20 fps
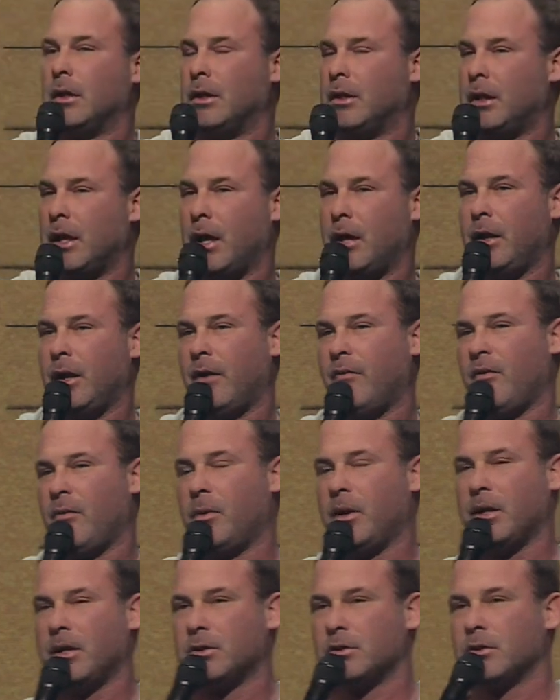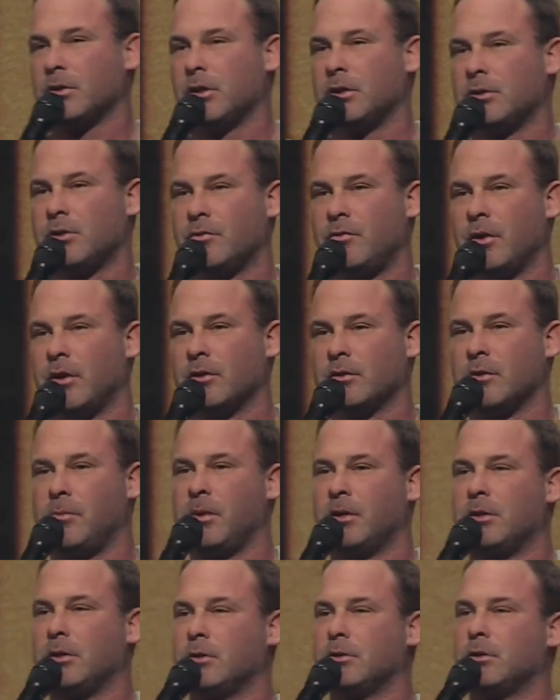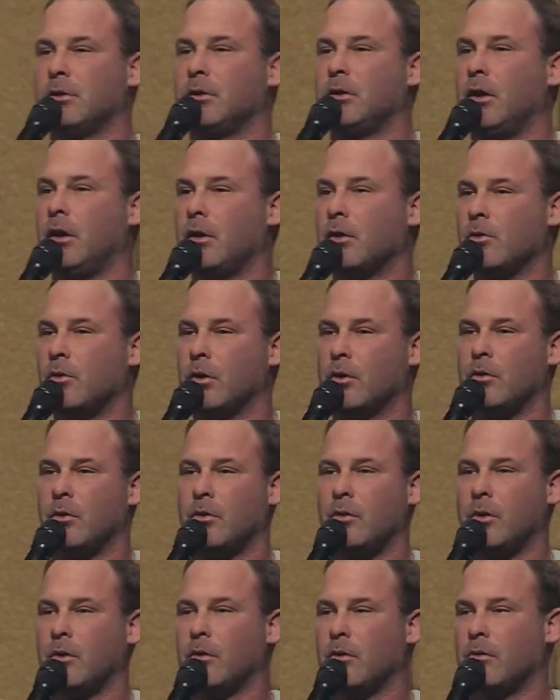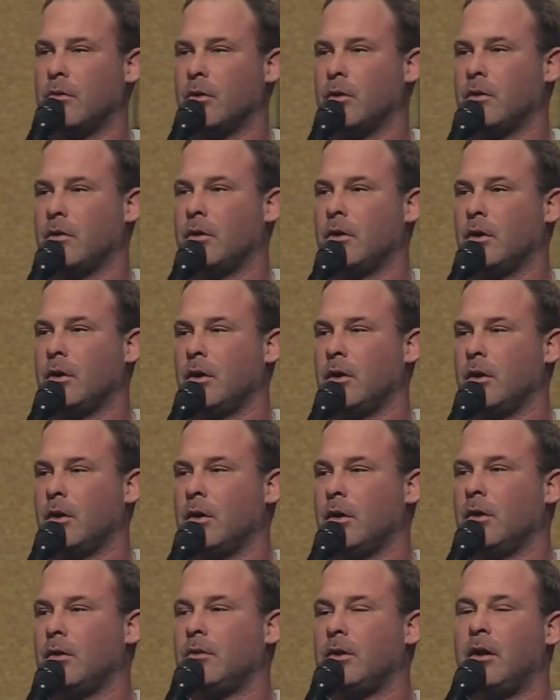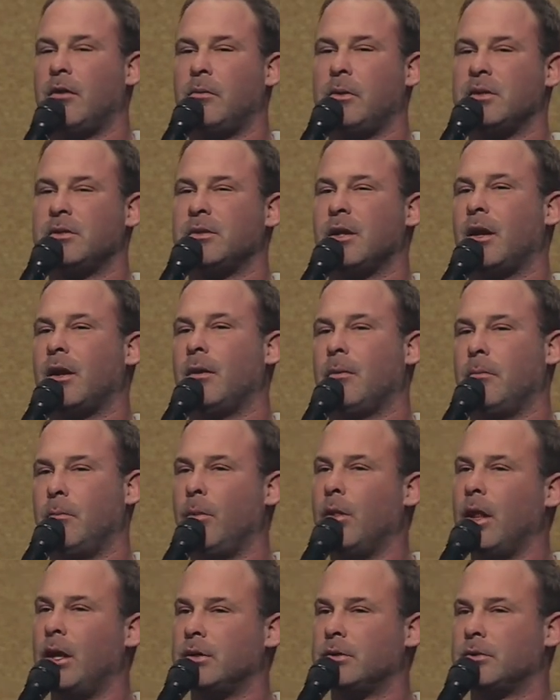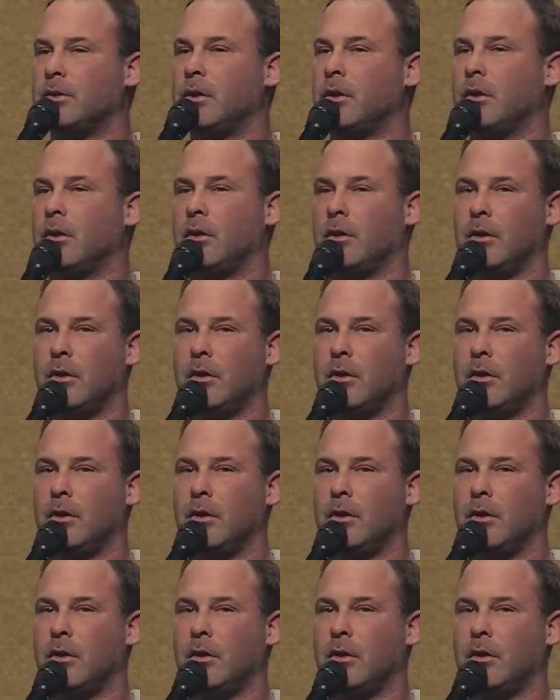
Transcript: Now, now, everybody get your, get your fingers up like this. Quick, quick, quick, quick, quick. Now everybody say blessing.